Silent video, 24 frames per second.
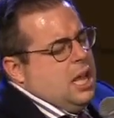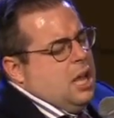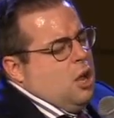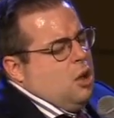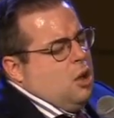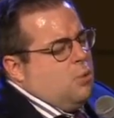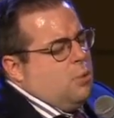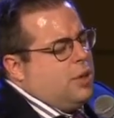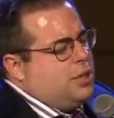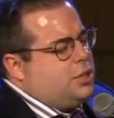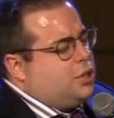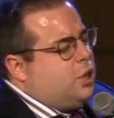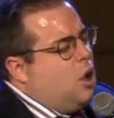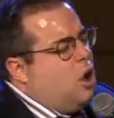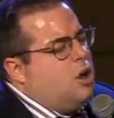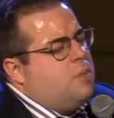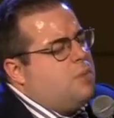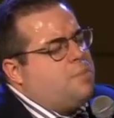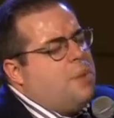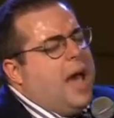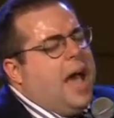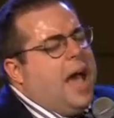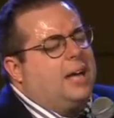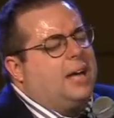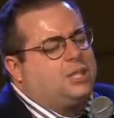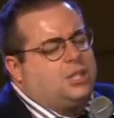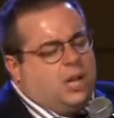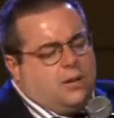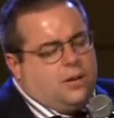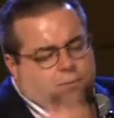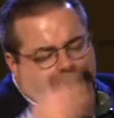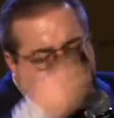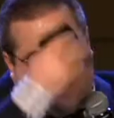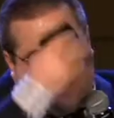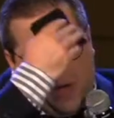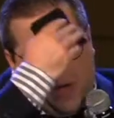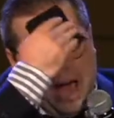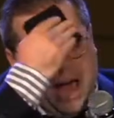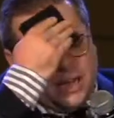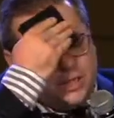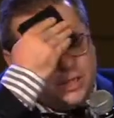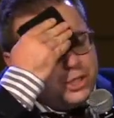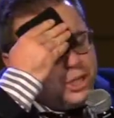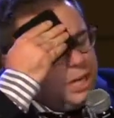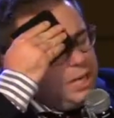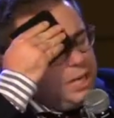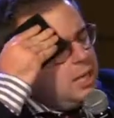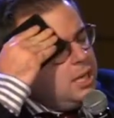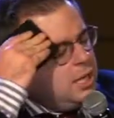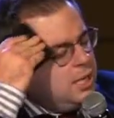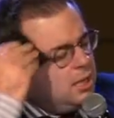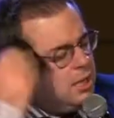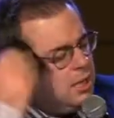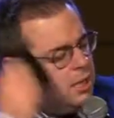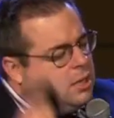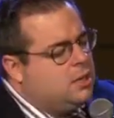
Return passion for passion.